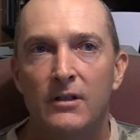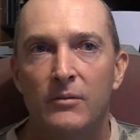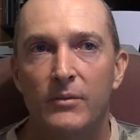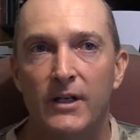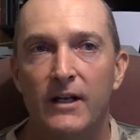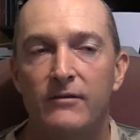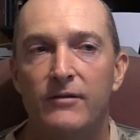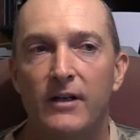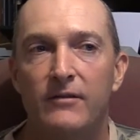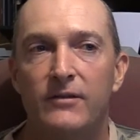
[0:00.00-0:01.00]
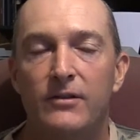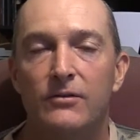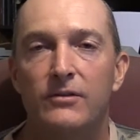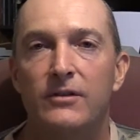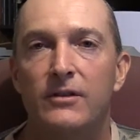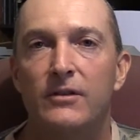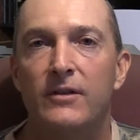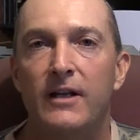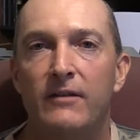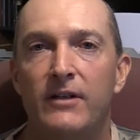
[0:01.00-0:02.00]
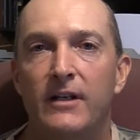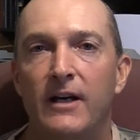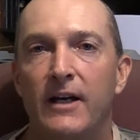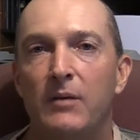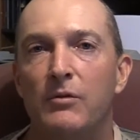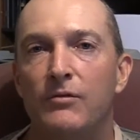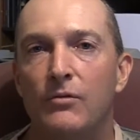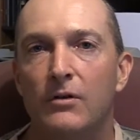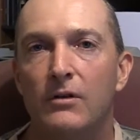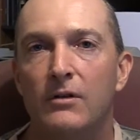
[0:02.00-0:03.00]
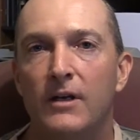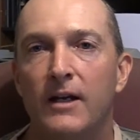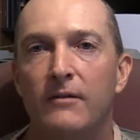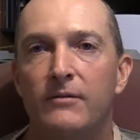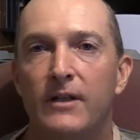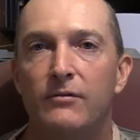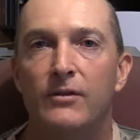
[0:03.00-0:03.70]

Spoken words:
But I've killed deer that I've hit high before. Thankfully